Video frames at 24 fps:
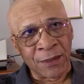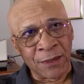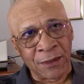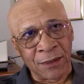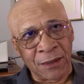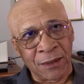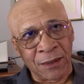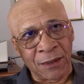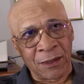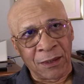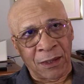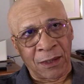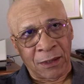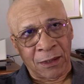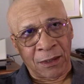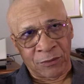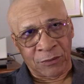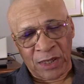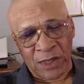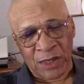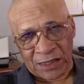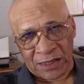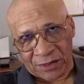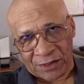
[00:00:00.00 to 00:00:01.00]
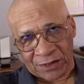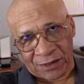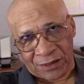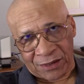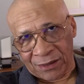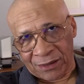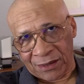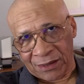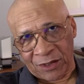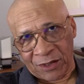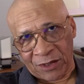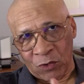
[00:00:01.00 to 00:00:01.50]

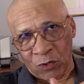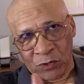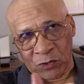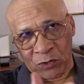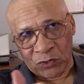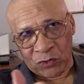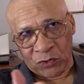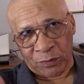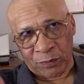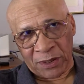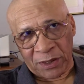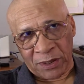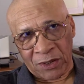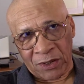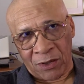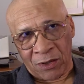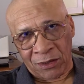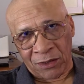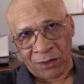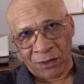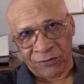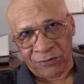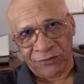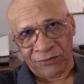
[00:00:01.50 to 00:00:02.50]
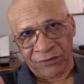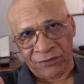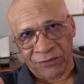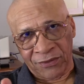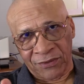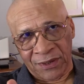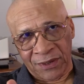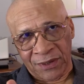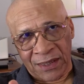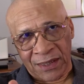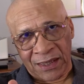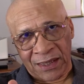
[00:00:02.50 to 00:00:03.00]
Yes, he goes to play golf,
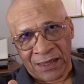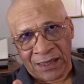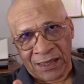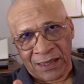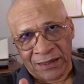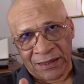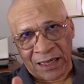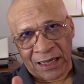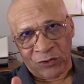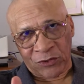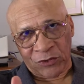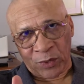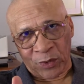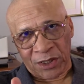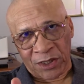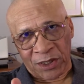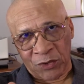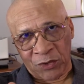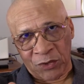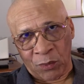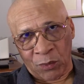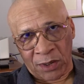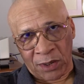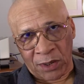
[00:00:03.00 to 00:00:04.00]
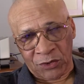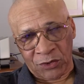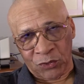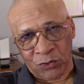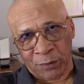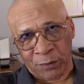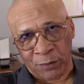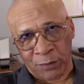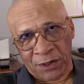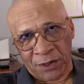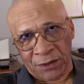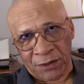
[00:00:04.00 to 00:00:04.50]
and that's where he wants to
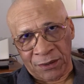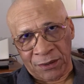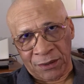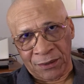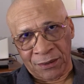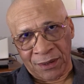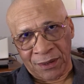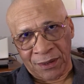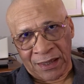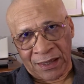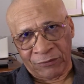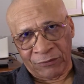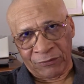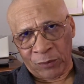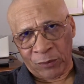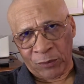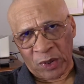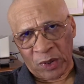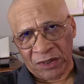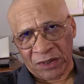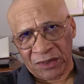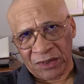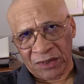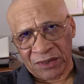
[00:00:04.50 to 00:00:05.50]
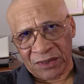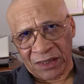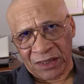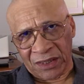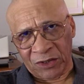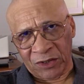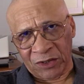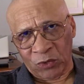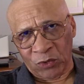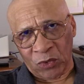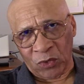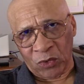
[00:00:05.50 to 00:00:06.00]
be. And from what I understand,
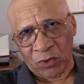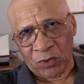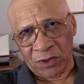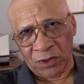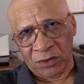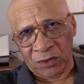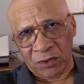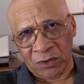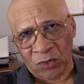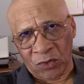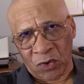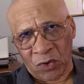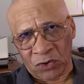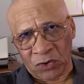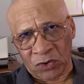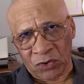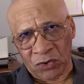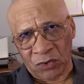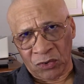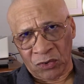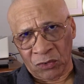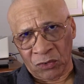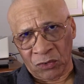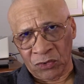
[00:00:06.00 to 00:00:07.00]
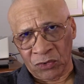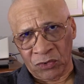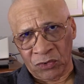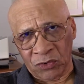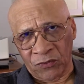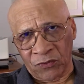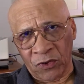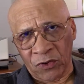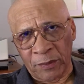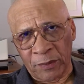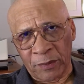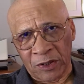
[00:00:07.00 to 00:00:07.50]
it costs close to
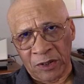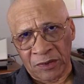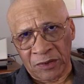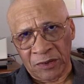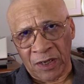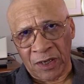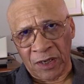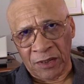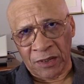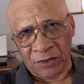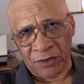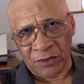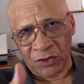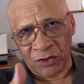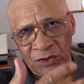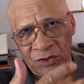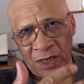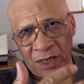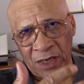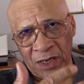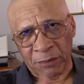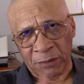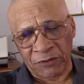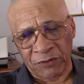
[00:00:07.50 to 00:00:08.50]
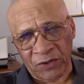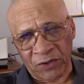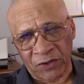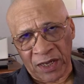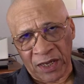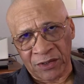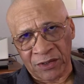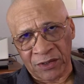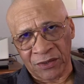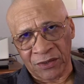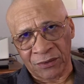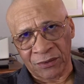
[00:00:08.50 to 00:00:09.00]
$4 million each time he
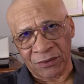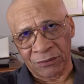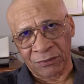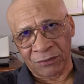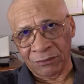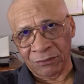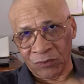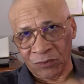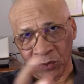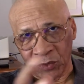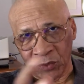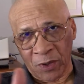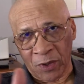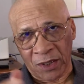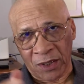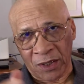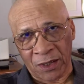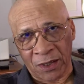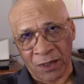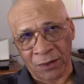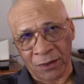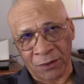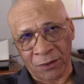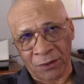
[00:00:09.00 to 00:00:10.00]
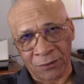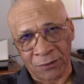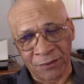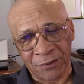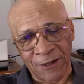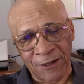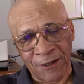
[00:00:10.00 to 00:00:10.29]
flies to Mar-a-Lago.